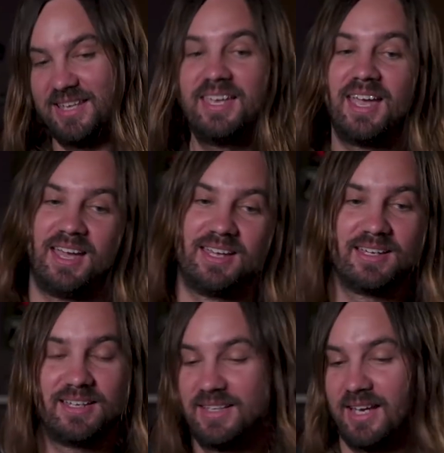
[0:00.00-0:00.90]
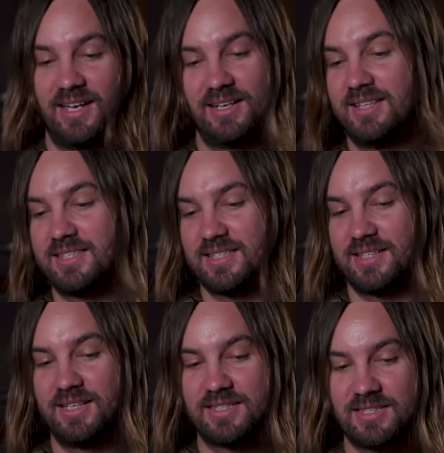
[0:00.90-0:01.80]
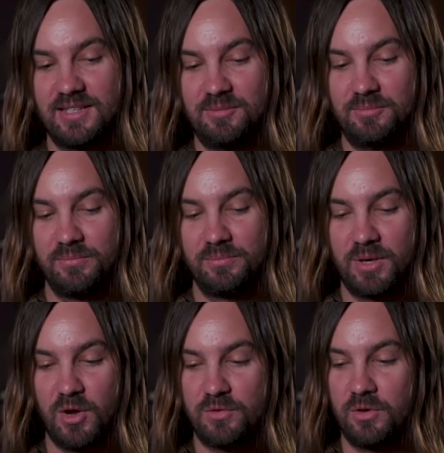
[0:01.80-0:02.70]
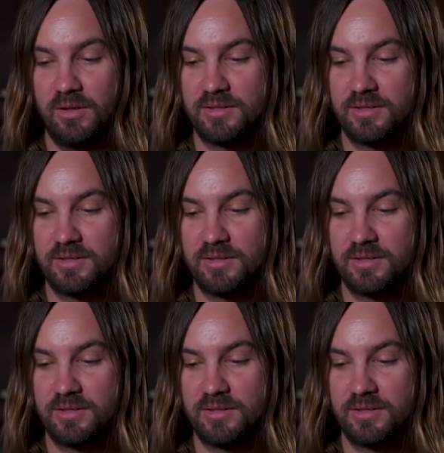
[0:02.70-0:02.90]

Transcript: Yeah, Yeah, but overall